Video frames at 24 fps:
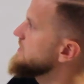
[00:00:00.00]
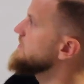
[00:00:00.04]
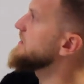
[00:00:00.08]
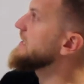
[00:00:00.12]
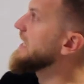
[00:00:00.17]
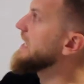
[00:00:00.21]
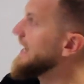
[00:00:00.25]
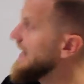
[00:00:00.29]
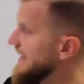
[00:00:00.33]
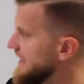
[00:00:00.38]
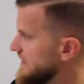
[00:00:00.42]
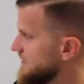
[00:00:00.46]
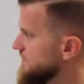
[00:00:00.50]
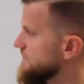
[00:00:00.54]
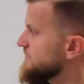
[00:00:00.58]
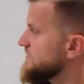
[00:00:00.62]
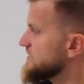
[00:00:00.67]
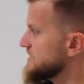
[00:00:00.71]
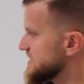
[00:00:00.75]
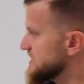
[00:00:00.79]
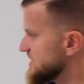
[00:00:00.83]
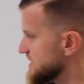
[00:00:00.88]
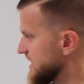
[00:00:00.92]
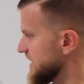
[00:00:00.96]
to be ahead
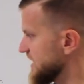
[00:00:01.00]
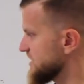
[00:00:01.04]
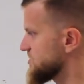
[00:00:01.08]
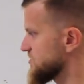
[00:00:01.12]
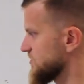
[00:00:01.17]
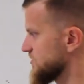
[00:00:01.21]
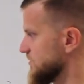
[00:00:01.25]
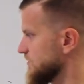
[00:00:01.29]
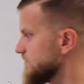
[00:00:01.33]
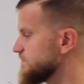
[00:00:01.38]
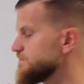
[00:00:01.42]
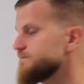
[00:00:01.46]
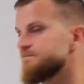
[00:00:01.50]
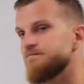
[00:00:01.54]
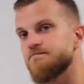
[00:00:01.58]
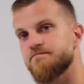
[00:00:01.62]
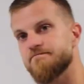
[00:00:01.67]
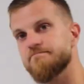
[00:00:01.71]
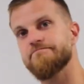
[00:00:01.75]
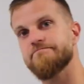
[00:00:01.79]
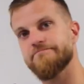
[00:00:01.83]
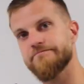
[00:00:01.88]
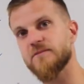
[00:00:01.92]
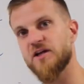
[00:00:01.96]
of schedule.
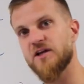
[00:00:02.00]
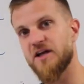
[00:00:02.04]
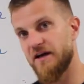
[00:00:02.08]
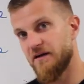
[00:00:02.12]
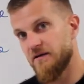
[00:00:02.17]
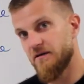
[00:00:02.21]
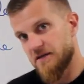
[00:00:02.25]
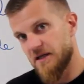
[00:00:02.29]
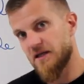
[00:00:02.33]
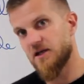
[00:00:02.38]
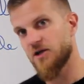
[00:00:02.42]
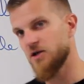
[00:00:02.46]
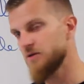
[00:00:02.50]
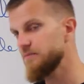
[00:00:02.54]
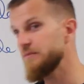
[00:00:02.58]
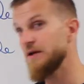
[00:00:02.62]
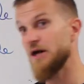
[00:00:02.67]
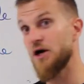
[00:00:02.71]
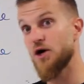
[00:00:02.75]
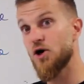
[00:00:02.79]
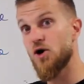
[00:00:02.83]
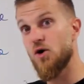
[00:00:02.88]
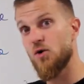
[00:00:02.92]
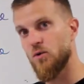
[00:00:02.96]
Okay, that could be
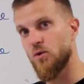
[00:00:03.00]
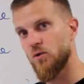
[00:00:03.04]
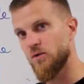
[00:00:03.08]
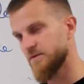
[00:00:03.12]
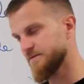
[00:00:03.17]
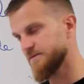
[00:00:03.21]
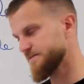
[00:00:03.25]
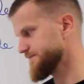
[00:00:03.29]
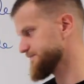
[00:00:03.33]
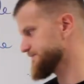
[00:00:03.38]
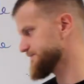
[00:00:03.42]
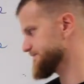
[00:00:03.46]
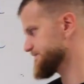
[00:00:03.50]
a goal.